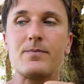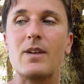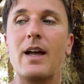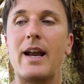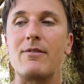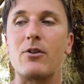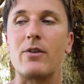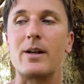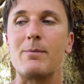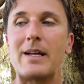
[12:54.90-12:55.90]
and I've
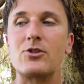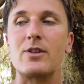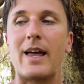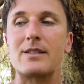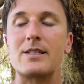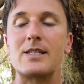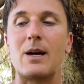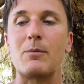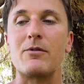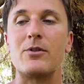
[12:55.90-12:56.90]
already mentioned that to
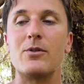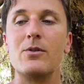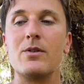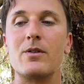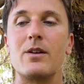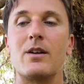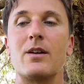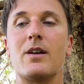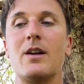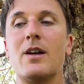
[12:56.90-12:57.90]
some of you. The
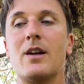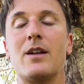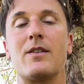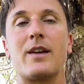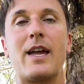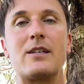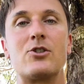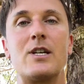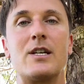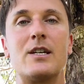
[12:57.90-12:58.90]

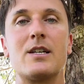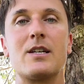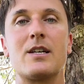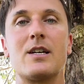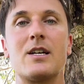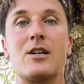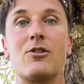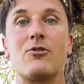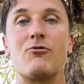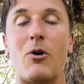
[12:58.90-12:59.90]
Kenchi
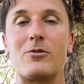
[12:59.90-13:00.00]
road